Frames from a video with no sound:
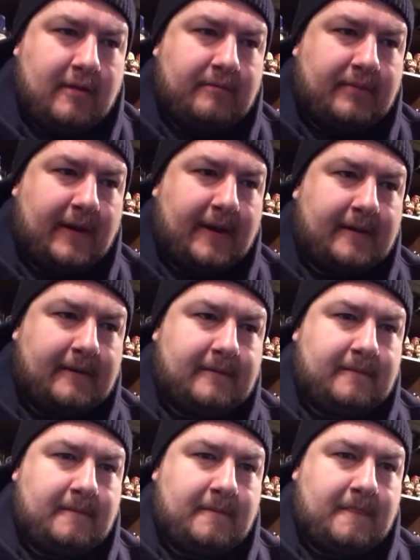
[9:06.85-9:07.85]
But
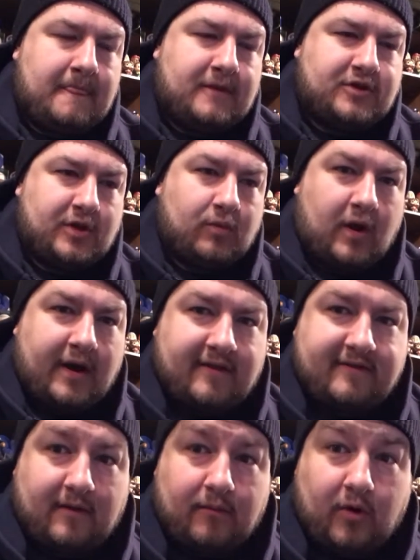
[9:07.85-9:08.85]
she wanted
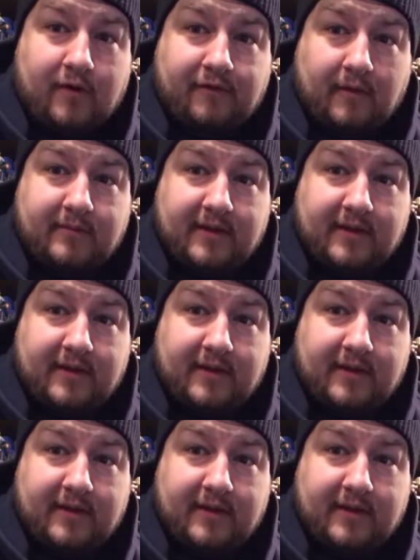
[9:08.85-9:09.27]
someone from